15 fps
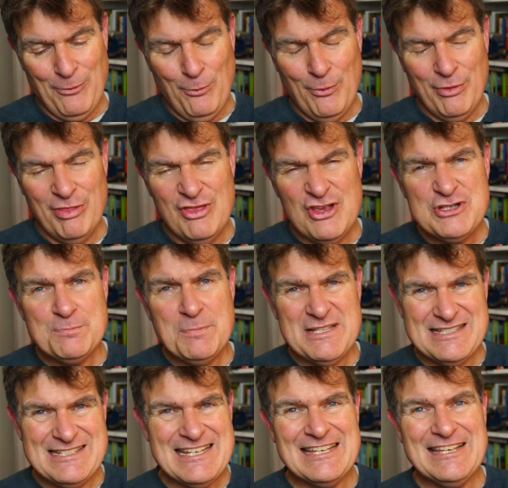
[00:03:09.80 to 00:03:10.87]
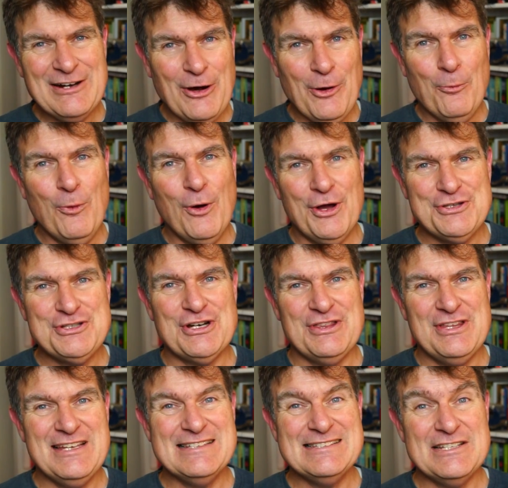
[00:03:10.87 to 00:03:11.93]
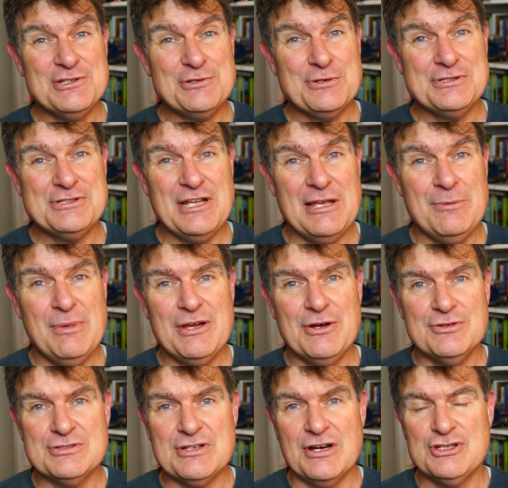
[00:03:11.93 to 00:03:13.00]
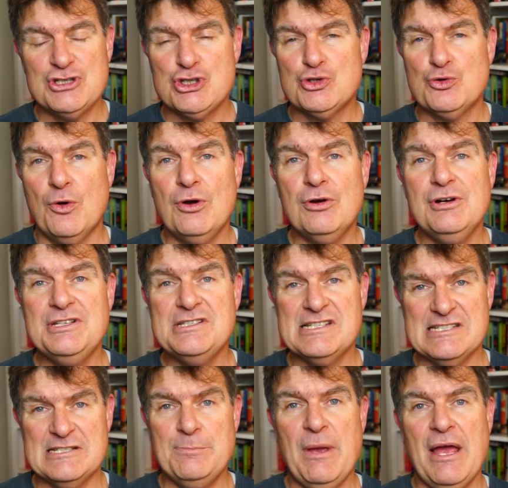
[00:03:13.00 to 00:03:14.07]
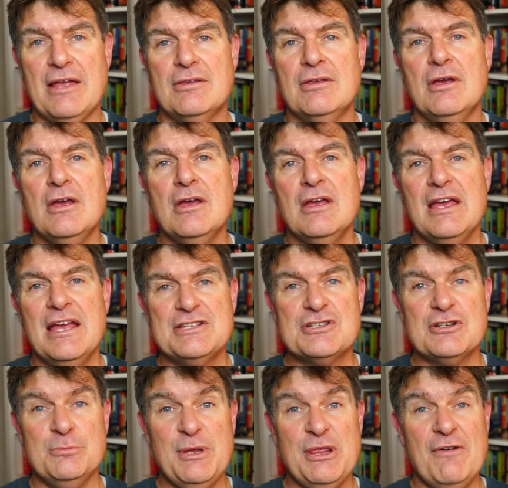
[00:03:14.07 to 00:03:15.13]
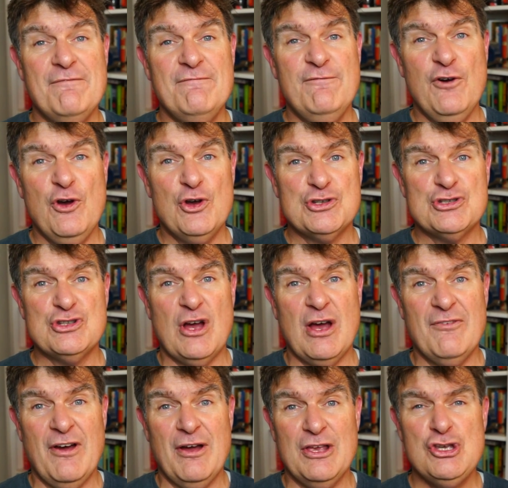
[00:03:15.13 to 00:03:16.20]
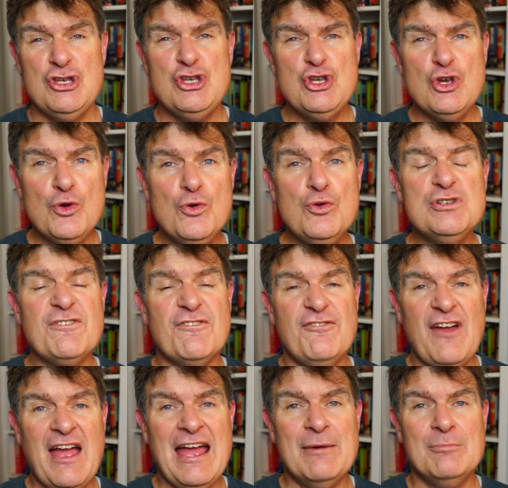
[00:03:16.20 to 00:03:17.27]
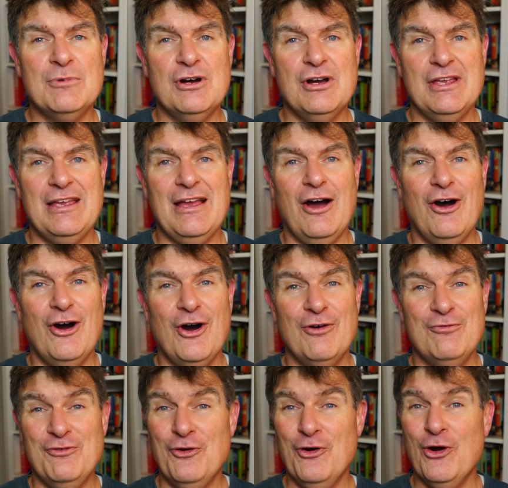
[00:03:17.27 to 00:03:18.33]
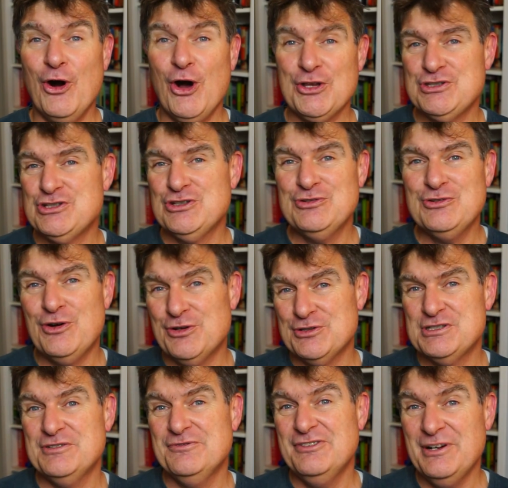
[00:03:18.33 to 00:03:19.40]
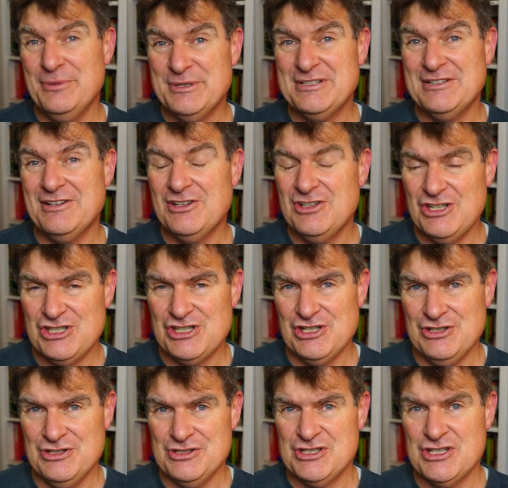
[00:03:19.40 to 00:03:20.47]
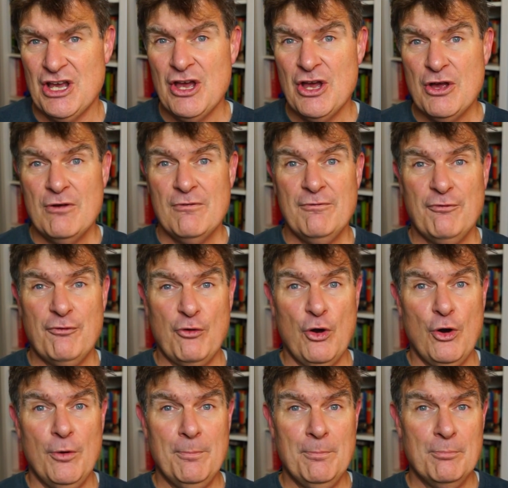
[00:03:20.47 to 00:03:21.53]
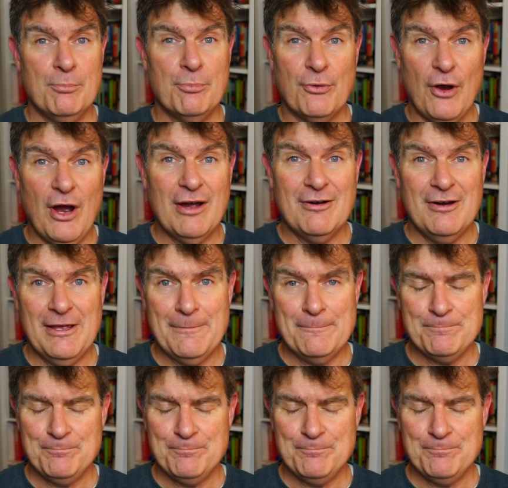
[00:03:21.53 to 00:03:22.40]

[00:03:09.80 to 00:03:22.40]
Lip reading: this particular watch. I think is interesting because I strongly suspect it's going to be the first of a huge family of lots and lots of limited editions from Breitling.